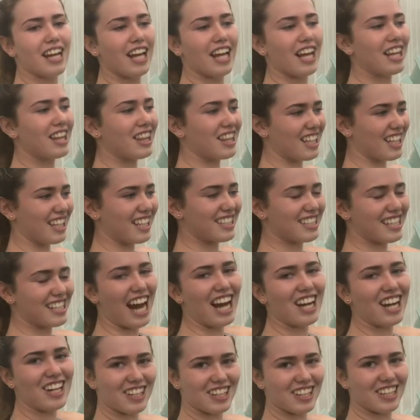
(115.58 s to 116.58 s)
In the
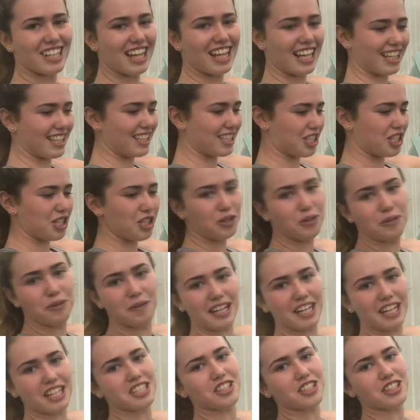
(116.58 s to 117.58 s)
entire like two
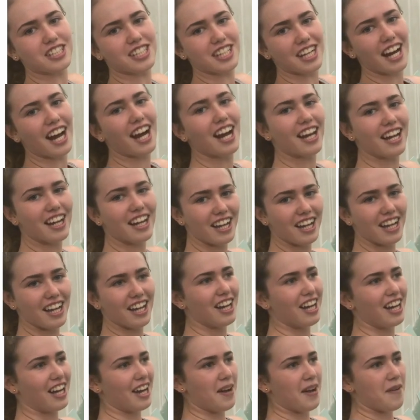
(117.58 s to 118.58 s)
weeks or today? Yeah, the
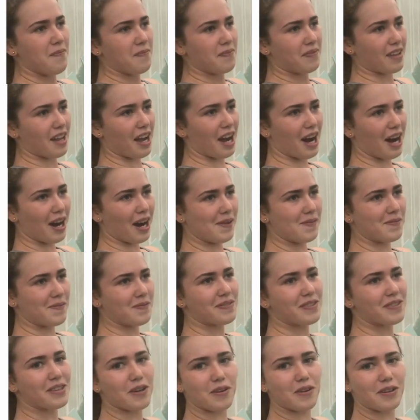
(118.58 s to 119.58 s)
two weeks. Um,
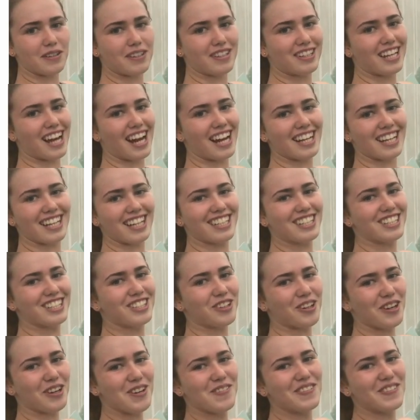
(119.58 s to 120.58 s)
getting an
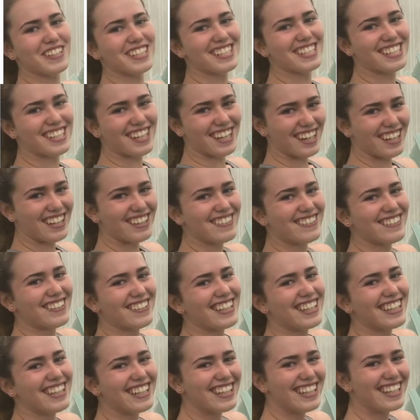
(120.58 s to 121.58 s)
enjoyable serve.
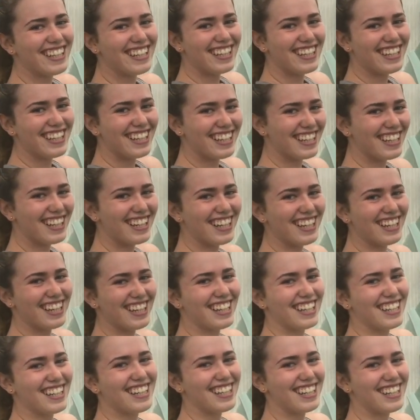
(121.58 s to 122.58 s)

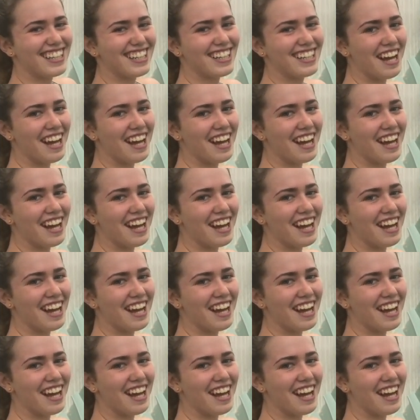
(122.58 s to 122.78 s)
And